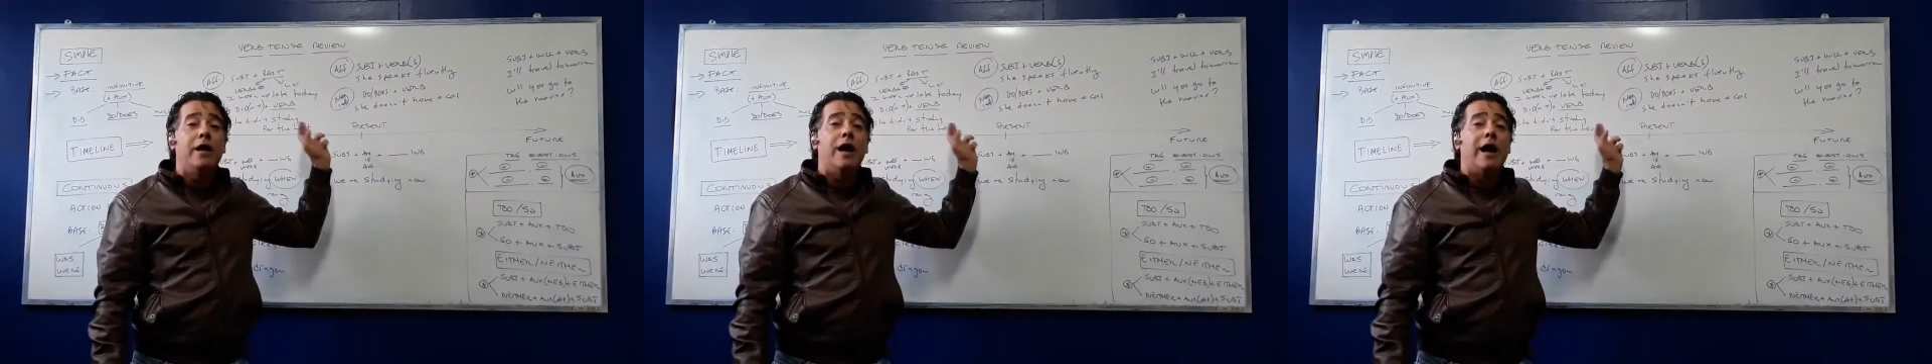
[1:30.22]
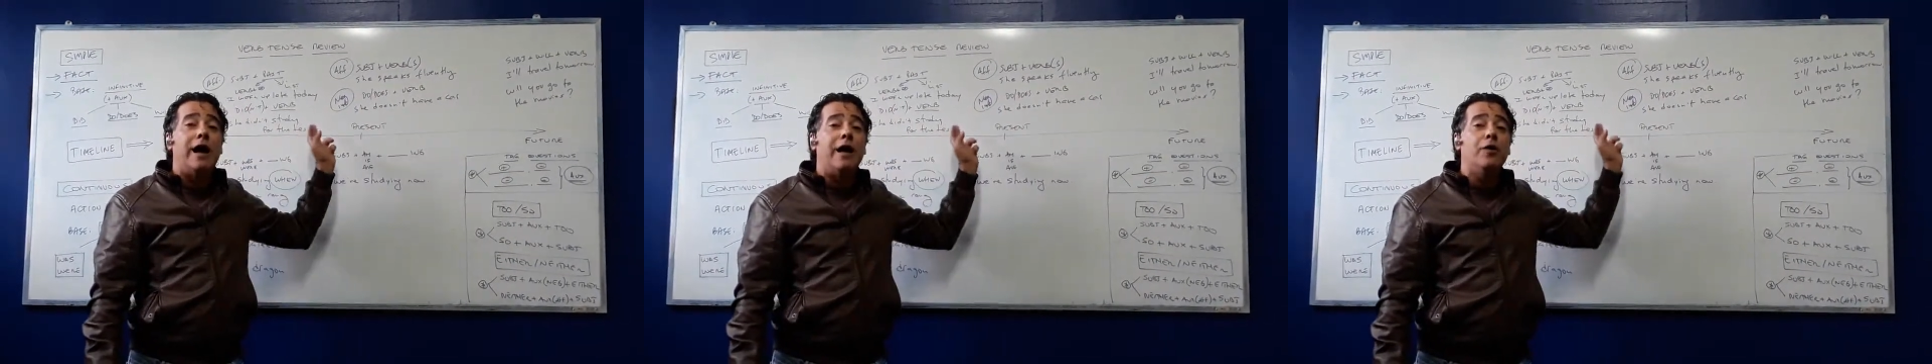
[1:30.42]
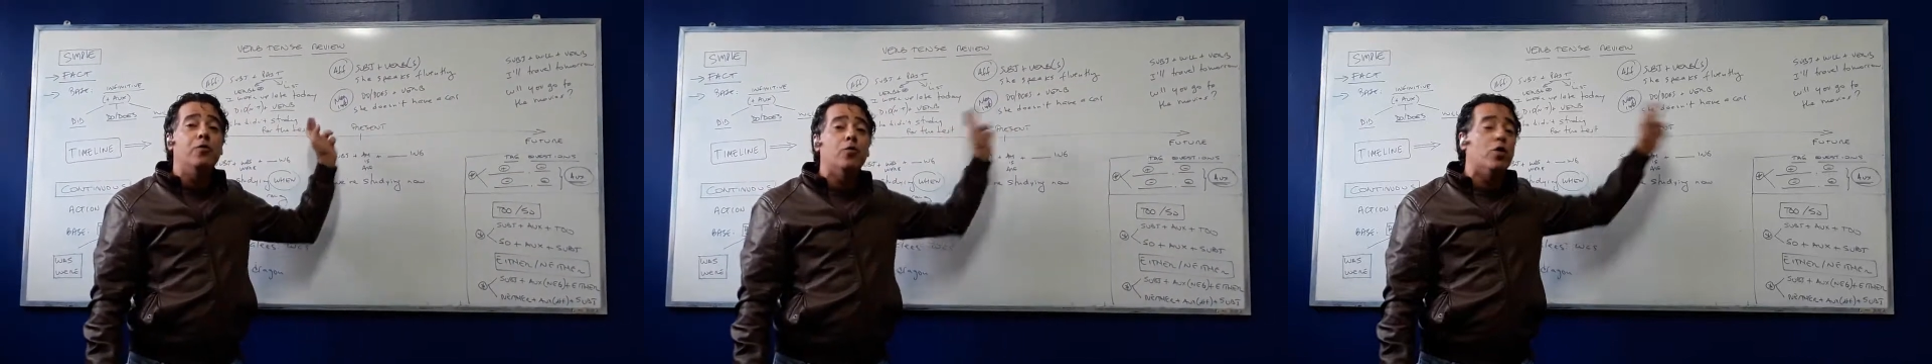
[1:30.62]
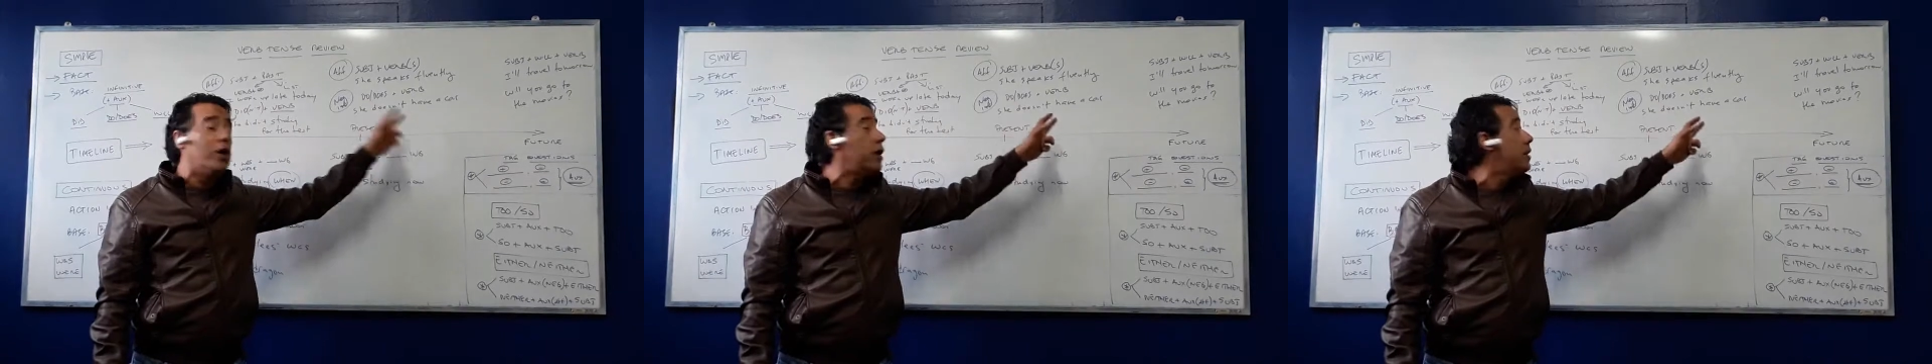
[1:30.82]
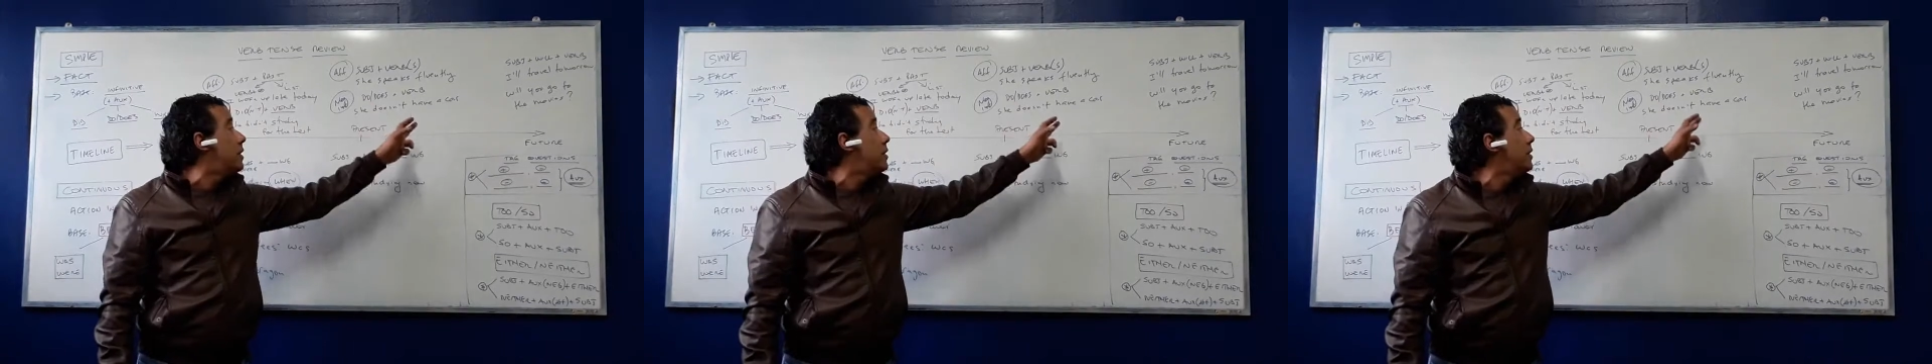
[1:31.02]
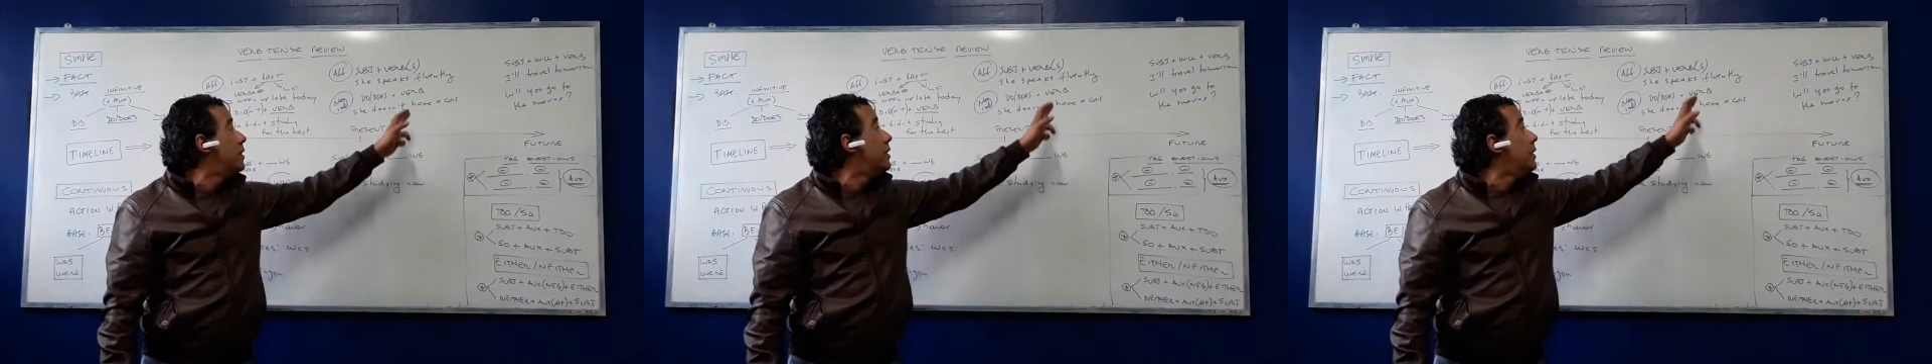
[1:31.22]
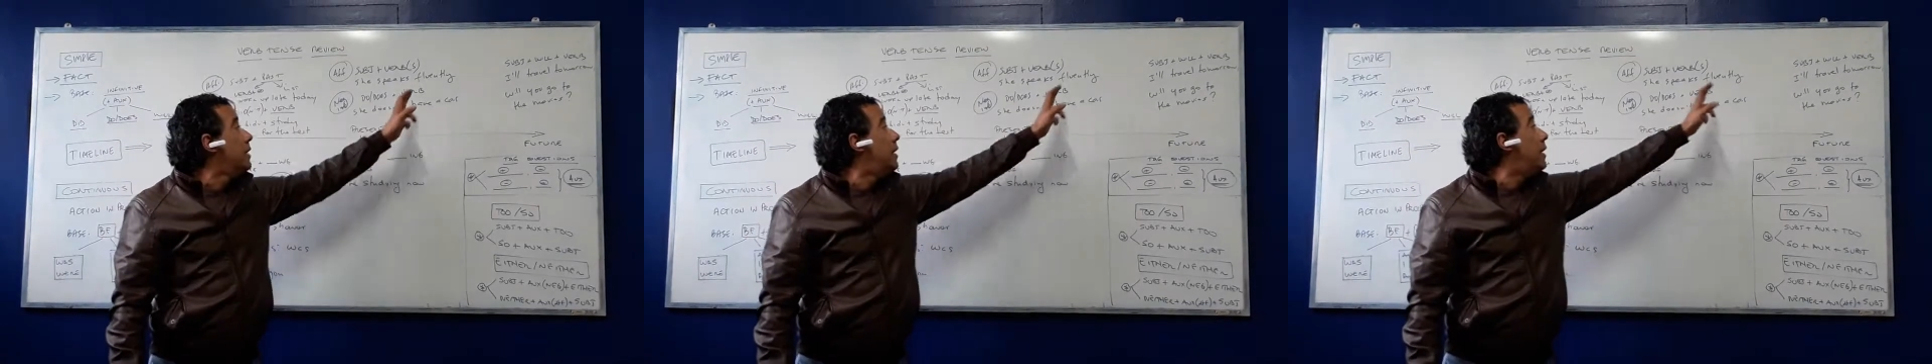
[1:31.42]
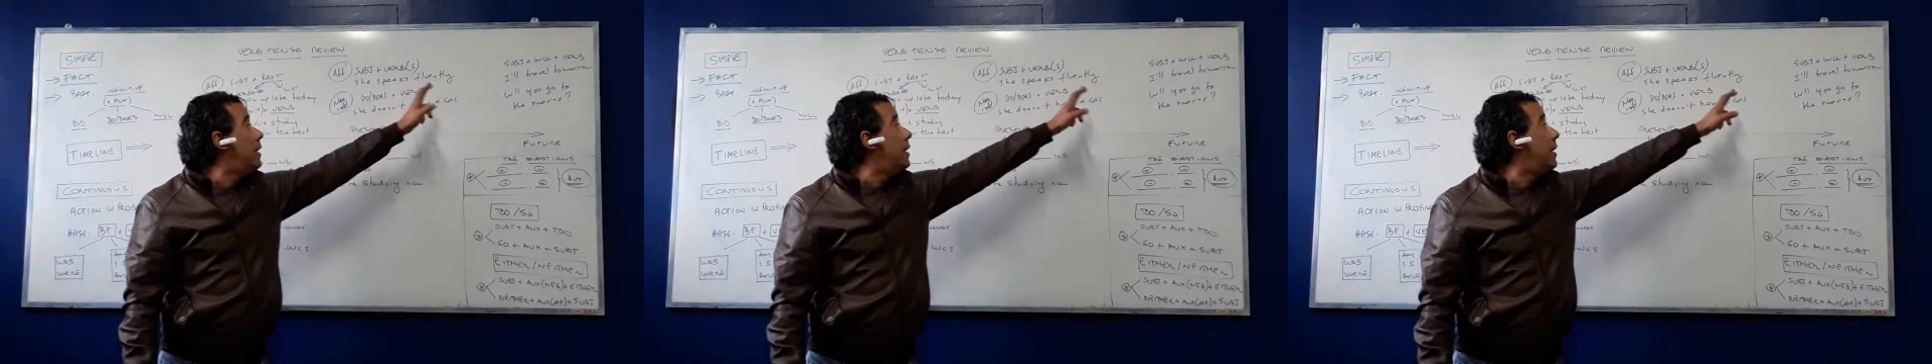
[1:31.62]
I work
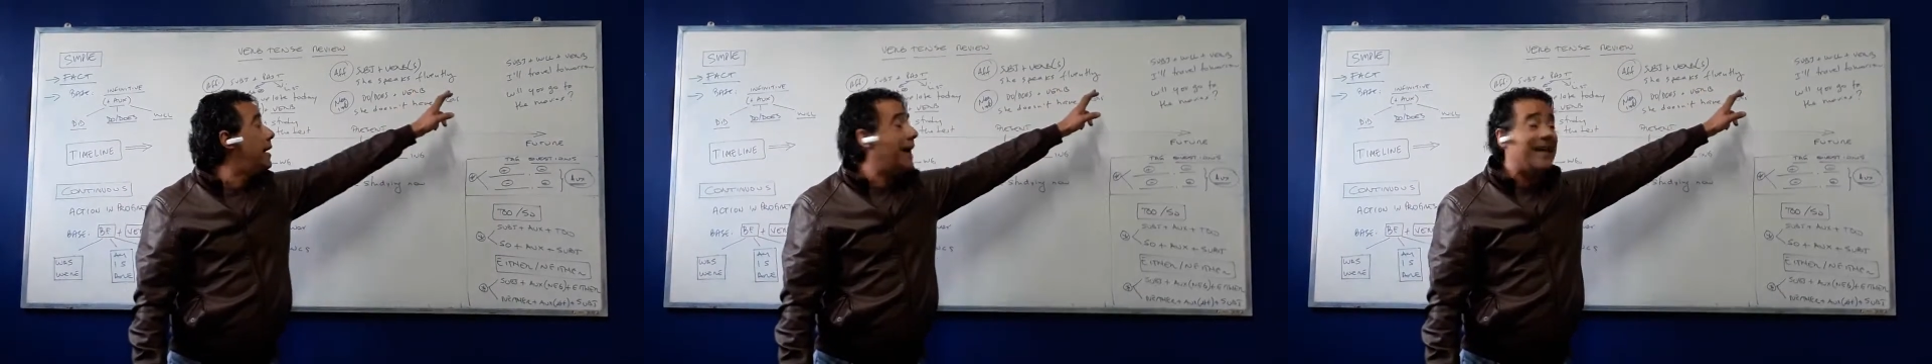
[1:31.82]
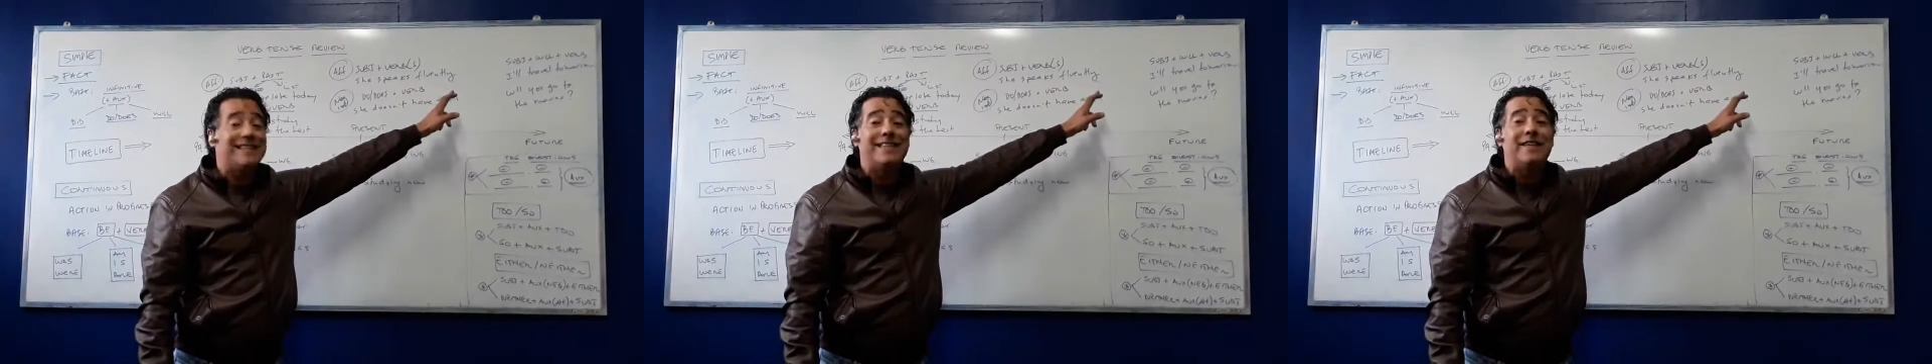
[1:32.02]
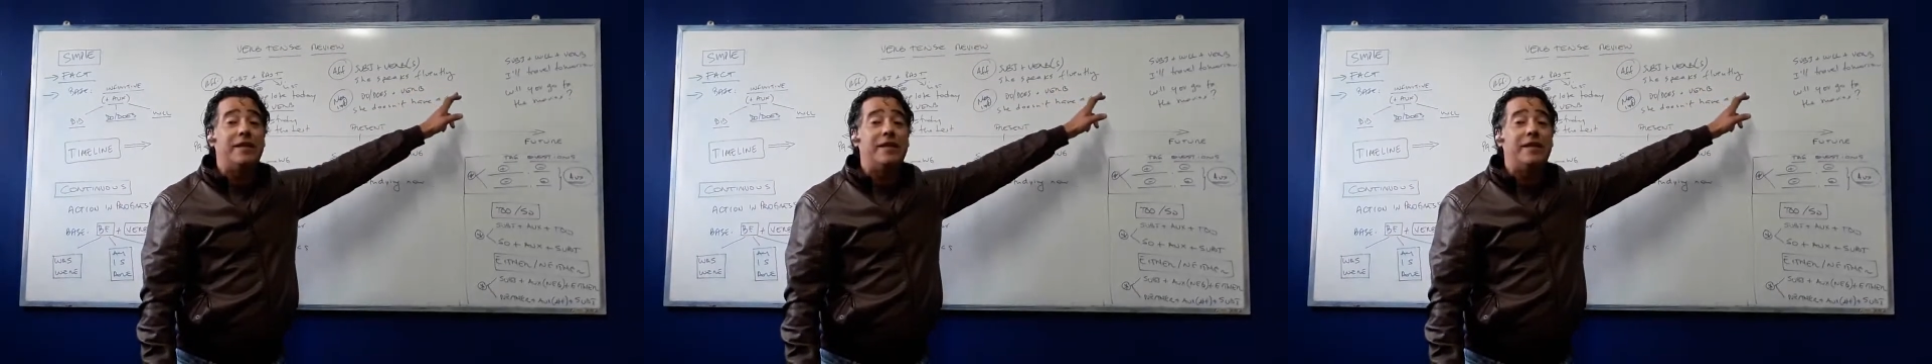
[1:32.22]
as a